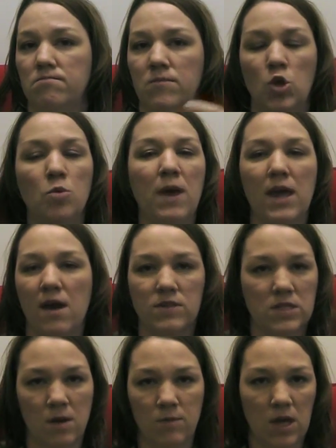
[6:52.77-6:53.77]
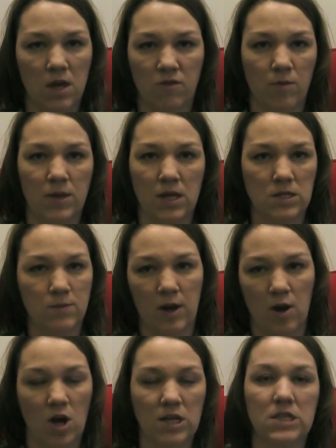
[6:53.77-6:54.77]
You may have a tummy ache from the
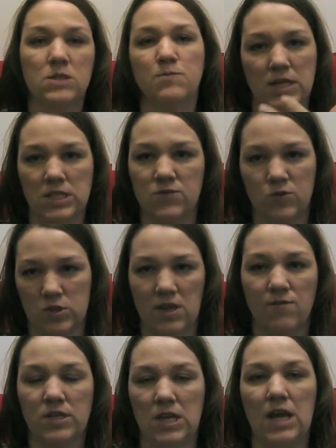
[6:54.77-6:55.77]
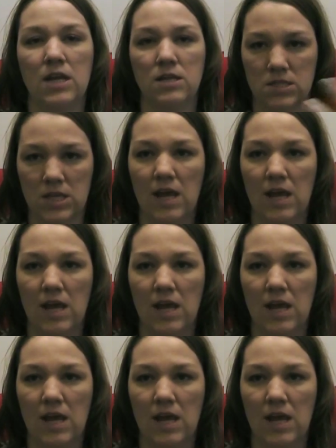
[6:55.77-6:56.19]
antibiotics, but it's for 7 days,